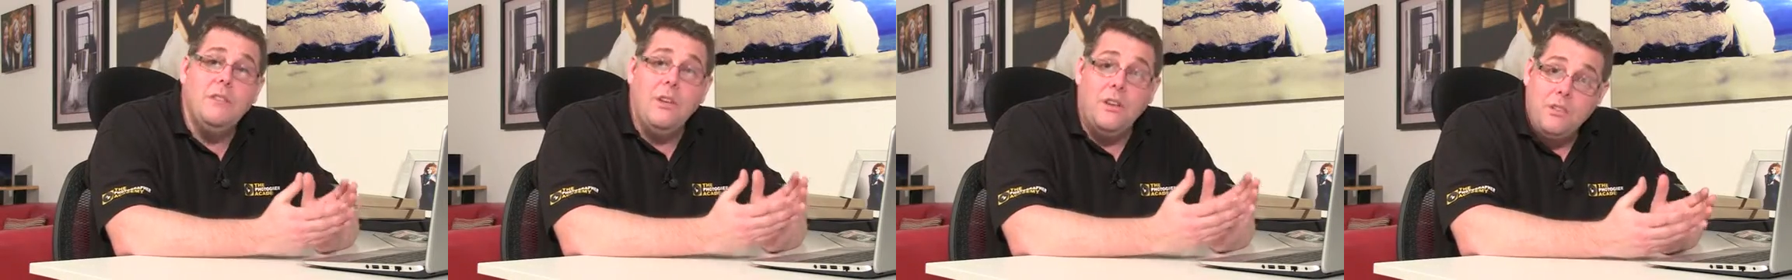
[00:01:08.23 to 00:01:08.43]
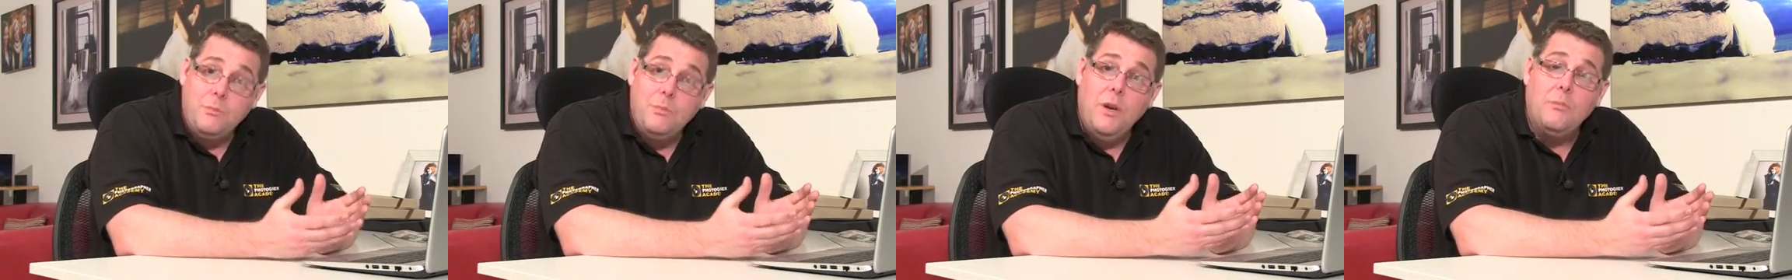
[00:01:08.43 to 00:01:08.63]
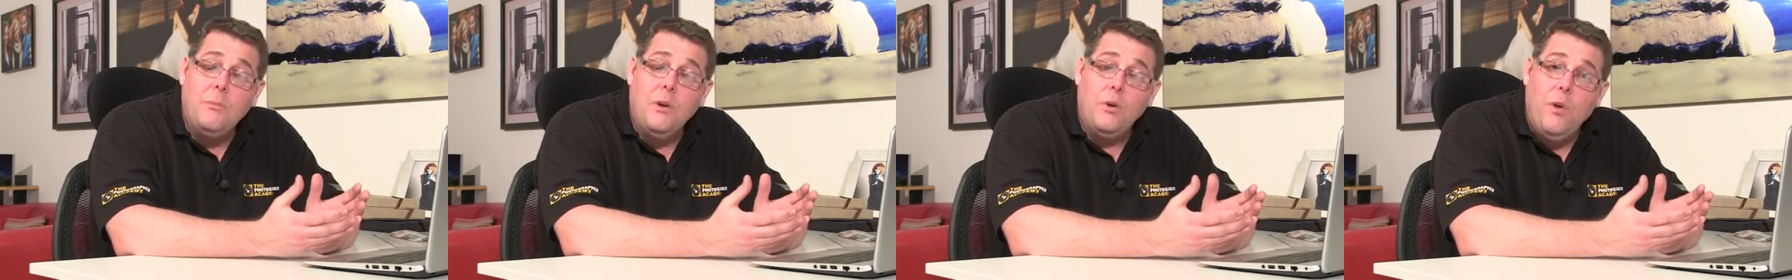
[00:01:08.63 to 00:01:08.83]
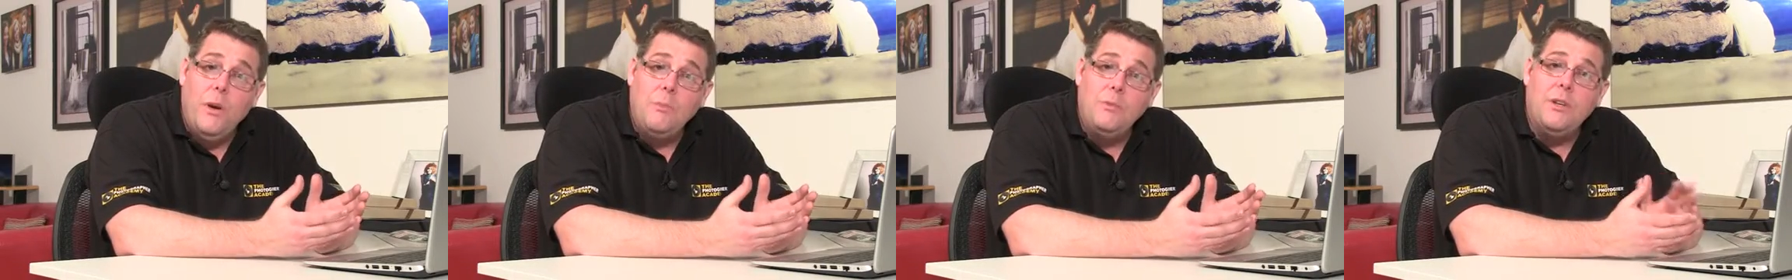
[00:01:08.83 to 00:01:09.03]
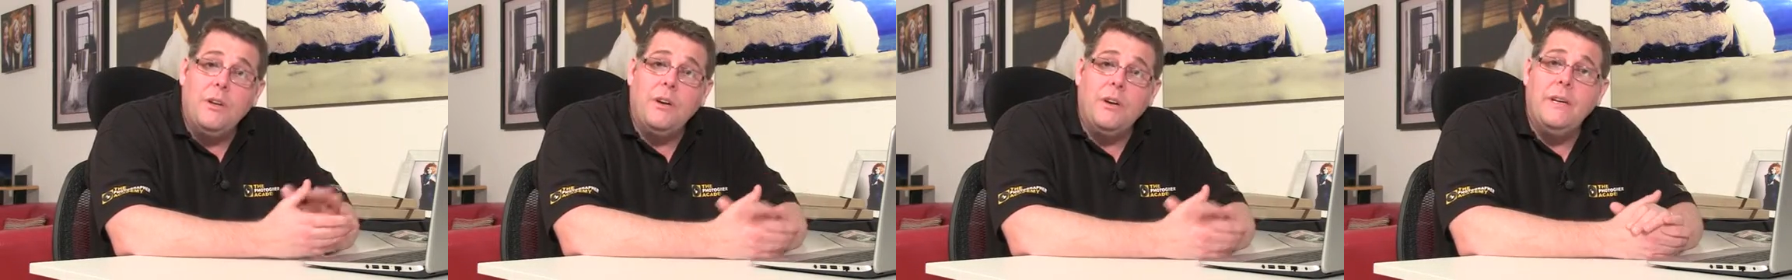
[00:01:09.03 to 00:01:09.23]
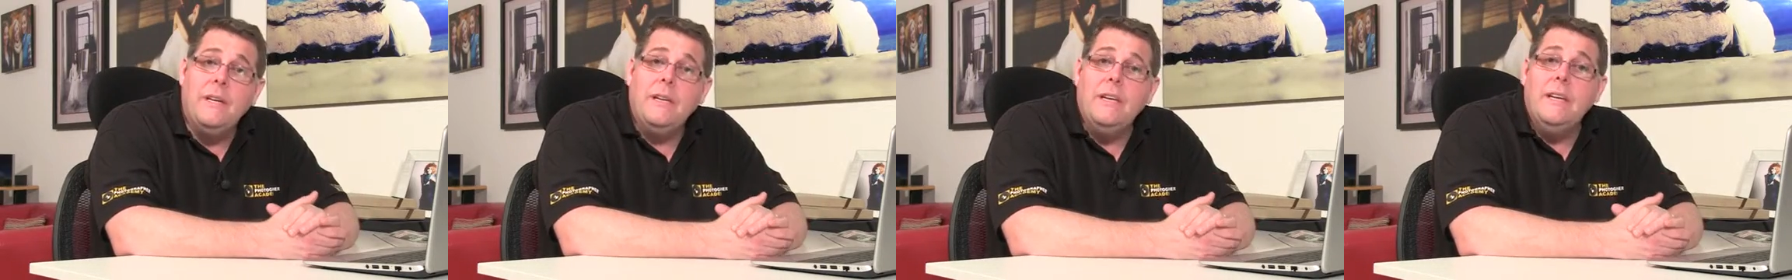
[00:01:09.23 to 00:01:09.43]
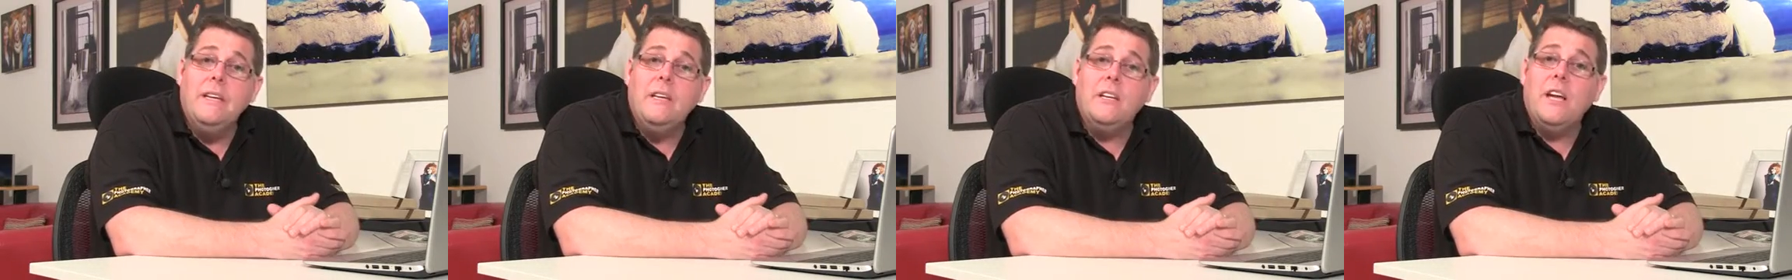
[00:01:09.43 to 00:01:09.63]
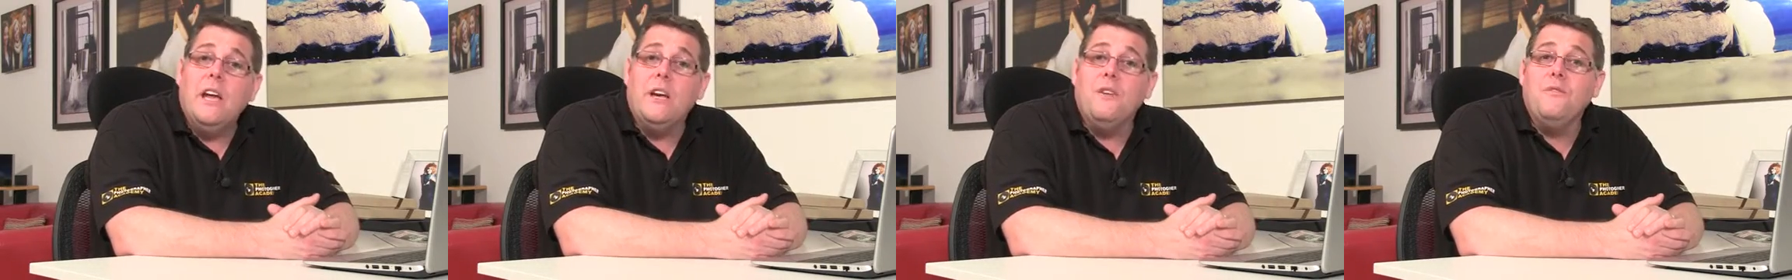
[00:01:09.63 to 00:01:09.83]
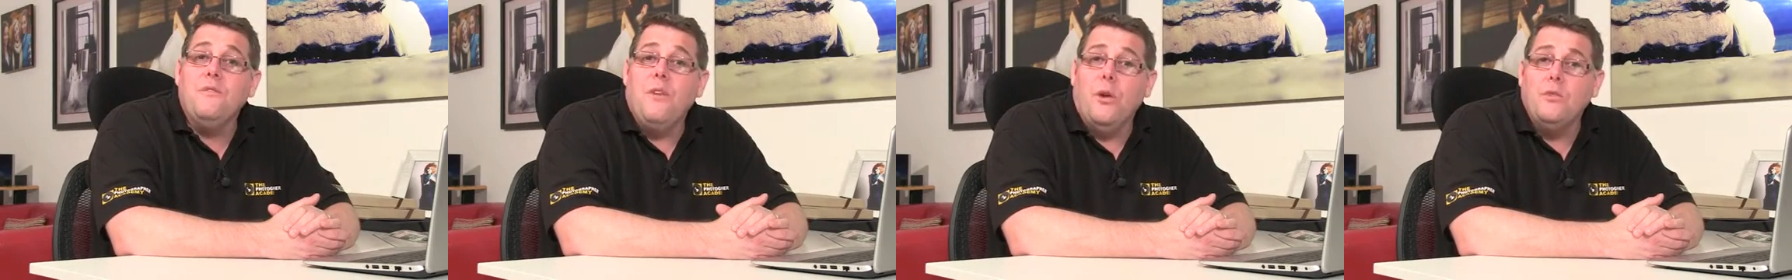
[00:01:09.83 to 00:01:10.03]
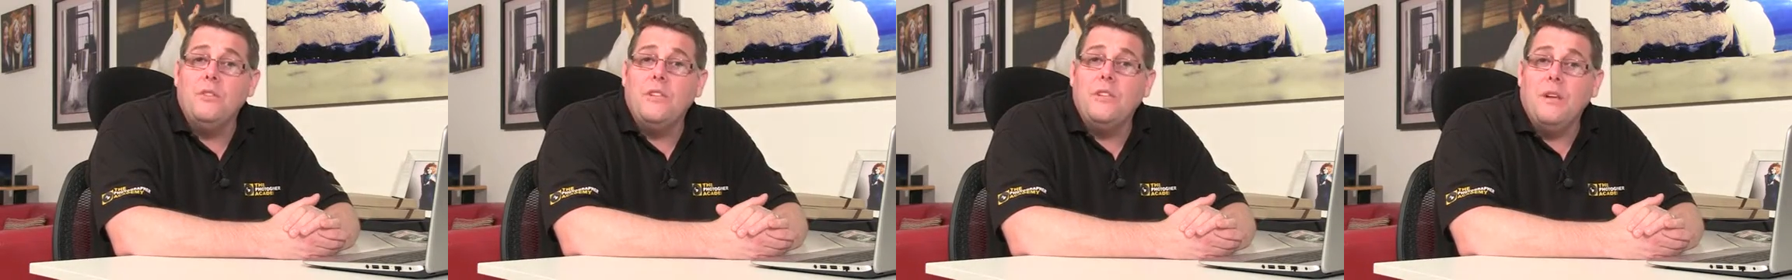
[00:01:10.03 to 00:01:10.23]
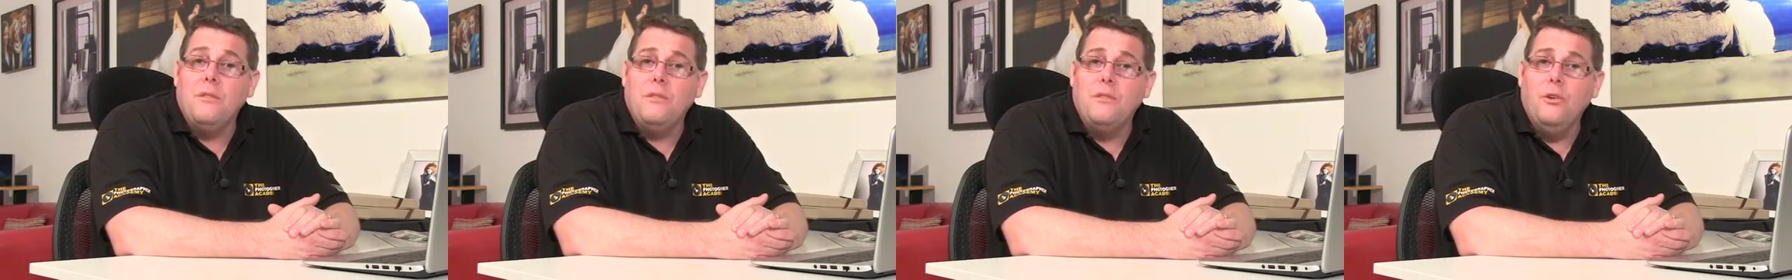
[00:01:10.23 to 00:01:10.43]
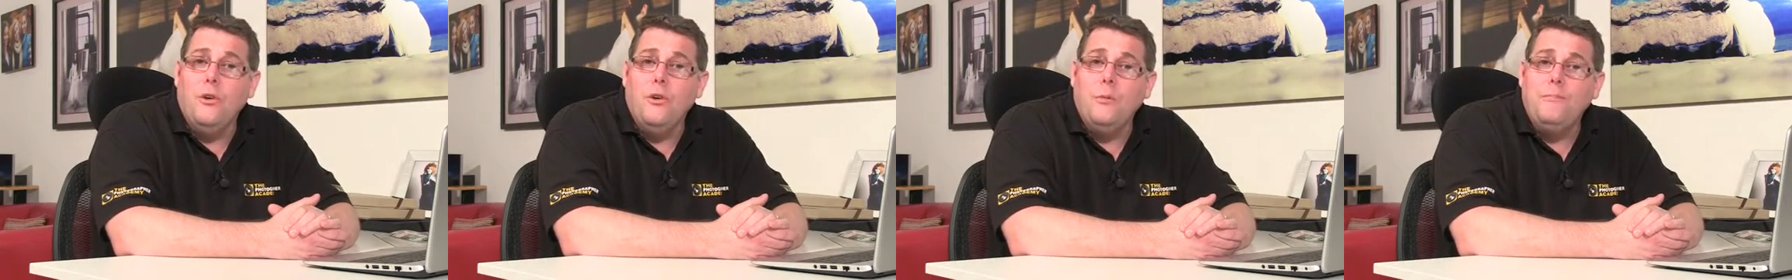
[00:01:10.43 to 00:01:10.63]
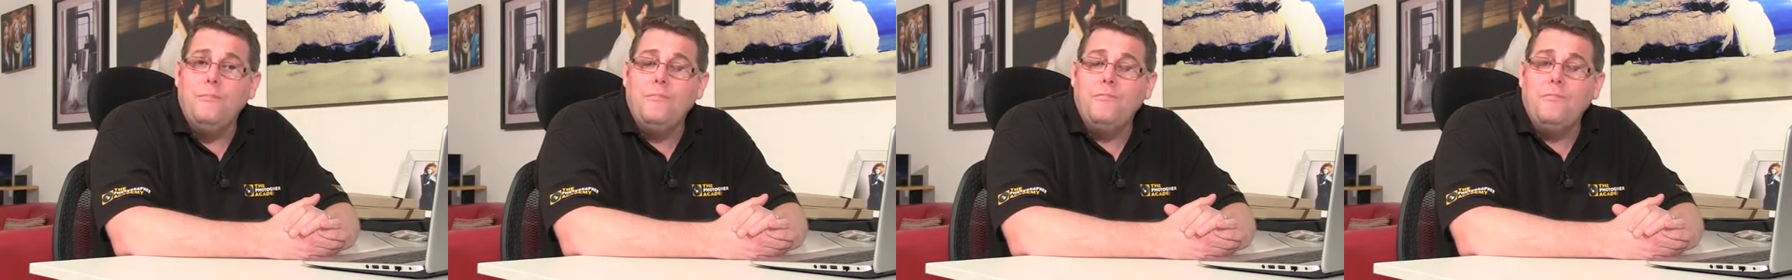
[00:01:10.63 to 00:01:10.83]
our SmugMug website, kind of follows that through.